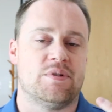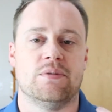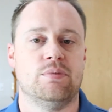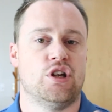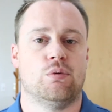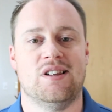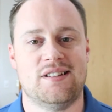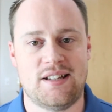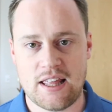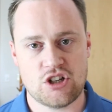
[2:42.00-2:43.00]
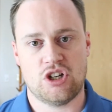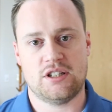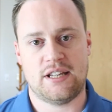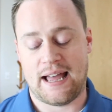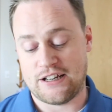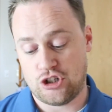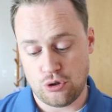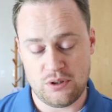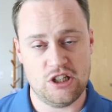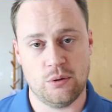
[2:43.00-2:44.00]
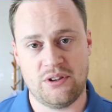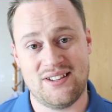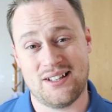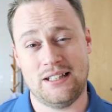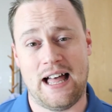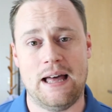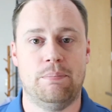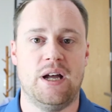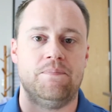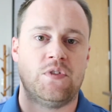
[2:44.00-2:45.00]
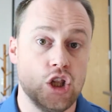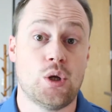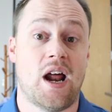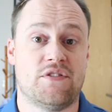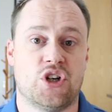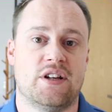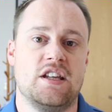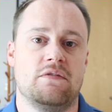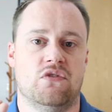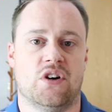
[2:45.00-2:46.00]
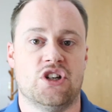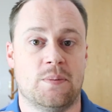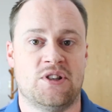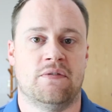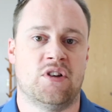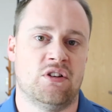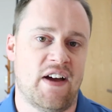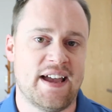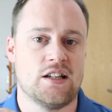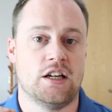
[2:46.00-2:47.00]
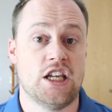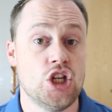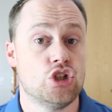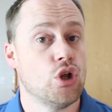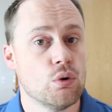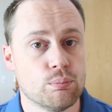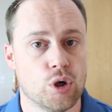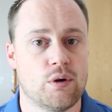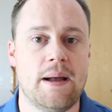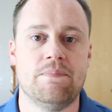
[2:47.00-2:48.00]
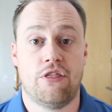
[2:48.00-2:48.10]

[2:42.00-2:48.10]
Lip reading: simply a real estate agent. I do deal with these a lot, but a loan officer can give you very specific advice on each loan program.